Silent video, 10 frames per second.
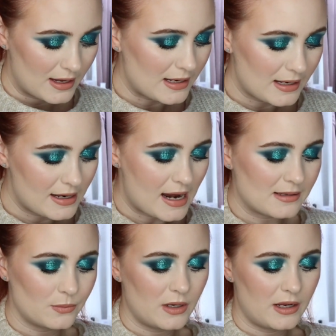And then the
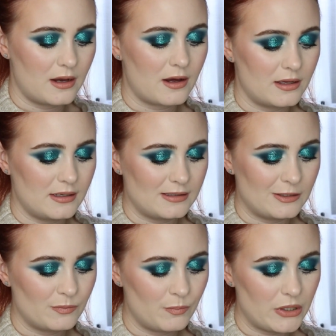last one I got is
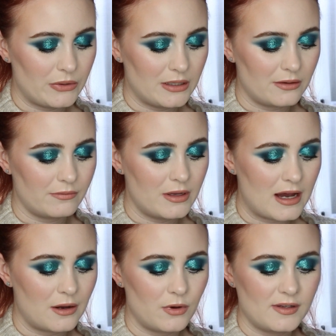Spirit of
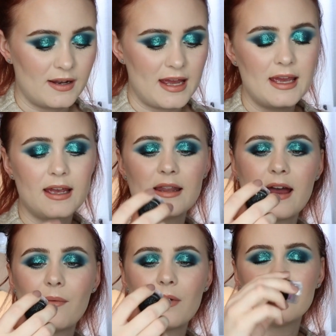the Iris Lake, and
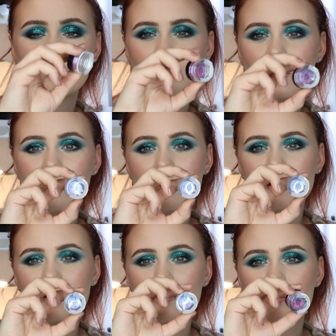that one is more
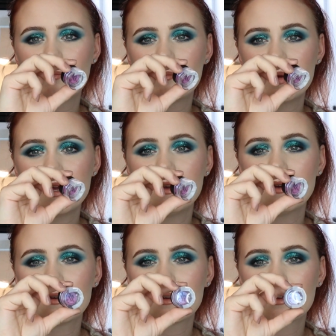like a
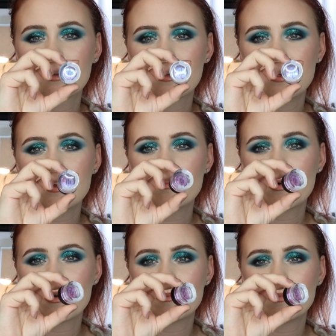pinky,
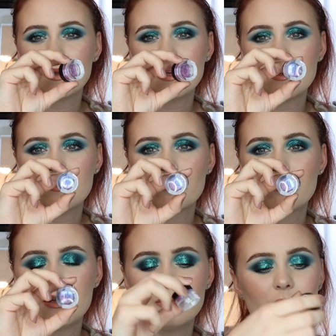purpley,
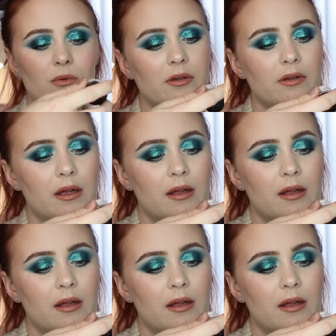blue